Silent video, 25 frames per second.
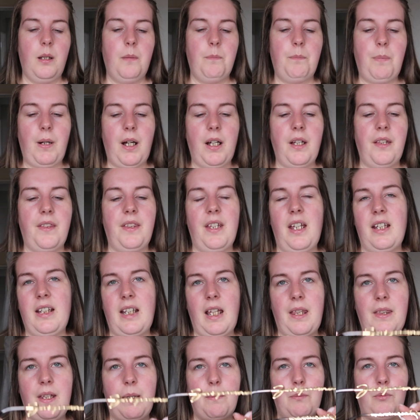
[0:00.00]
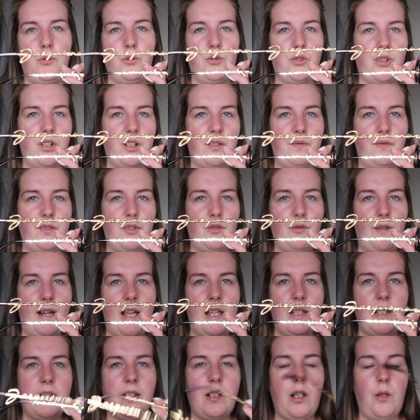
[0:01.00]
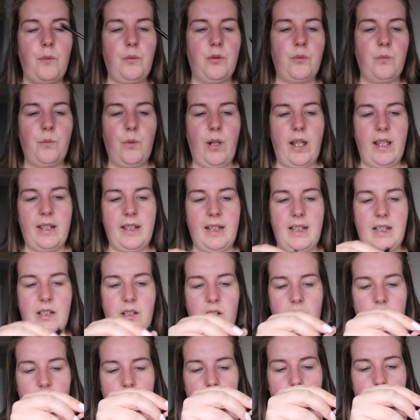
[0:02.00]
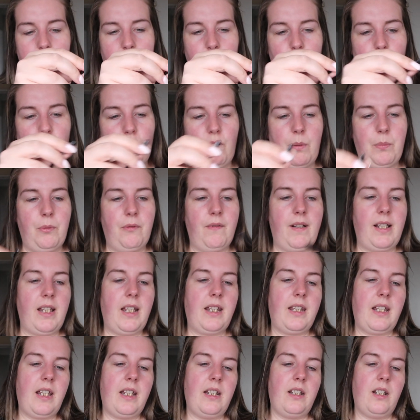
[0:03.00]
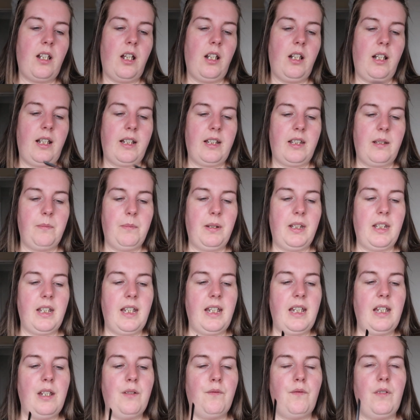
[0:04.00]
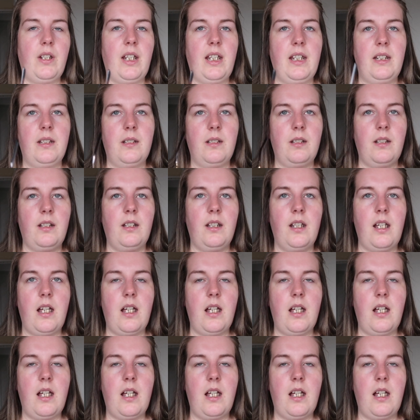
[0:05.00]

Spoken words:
but again, they're more just for dress. I wouldn't wear these like on a boat trip or anything. I like them in the evening,